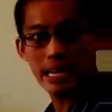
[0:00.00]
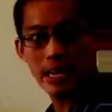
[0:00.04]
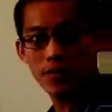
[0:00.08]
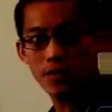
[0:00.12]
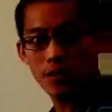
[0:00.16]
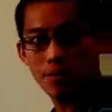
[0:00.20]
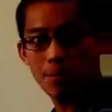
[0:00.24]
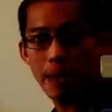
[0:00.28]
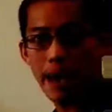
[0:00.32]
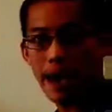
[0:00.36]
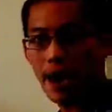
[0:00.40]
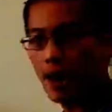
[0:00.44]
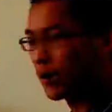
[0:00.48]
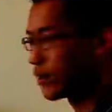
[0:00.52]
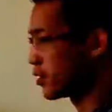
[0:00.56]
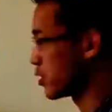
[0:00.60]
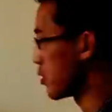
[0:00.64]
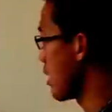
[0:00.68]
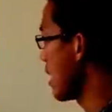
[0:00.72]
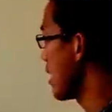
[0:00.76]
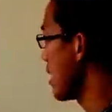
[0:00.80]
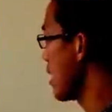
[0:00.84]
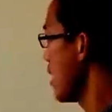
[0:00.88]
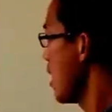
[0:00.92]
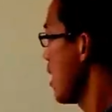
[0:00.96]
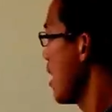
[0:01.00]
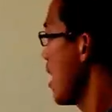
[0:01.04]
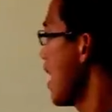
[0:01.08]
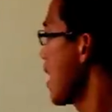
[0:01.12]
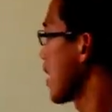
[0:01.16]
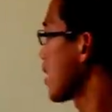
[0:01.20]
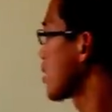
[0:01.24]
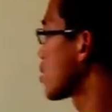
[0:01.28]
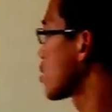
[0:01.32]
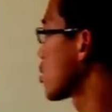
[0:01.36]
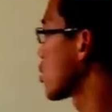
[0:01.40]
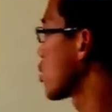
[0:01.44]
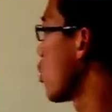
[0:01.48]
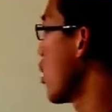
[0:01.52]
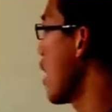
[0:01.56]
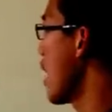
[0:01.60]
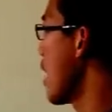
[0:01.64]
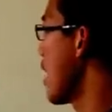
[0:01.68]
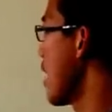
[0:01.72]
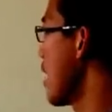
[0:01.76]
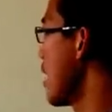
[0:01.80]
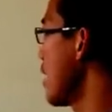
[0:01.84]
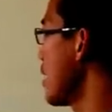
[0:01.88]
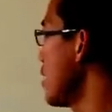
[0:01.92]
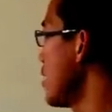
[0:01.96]
even powers, right? X
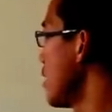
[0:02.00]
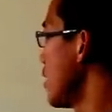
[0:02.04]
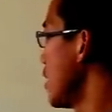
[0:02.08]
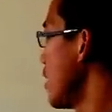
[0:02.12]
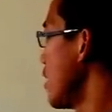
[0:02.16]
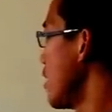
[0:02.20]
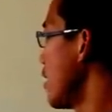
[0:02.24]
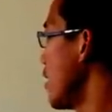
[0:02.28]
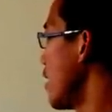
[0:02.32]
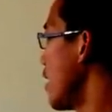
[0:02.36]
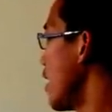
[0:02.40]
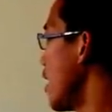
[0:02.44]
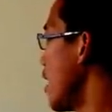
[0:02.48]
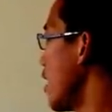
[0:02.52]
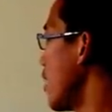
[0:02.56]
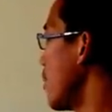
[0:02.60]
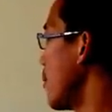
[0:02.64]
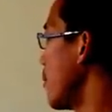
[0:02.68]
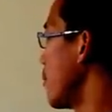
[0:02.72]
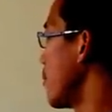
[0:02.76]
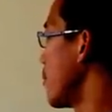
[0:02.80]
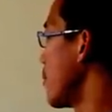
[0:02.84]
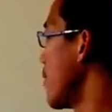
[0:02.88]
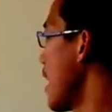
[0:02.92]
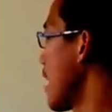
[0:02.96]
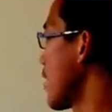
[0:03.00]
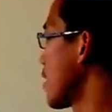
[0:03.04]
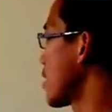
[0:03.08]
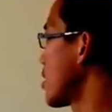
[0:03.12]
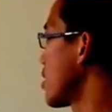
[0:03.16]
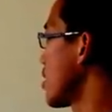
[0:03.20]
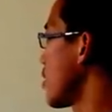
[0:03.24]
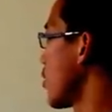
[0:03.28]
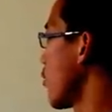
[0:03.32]
squared, um, x